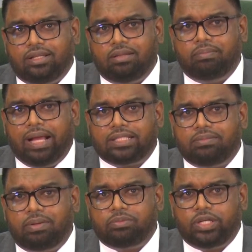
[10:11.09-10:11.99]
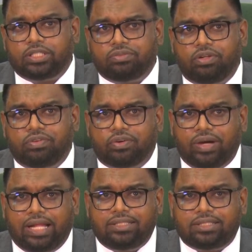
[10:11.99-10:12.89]
The maximum threshold for
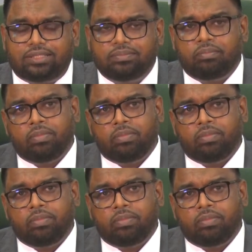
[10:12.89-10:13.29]
grants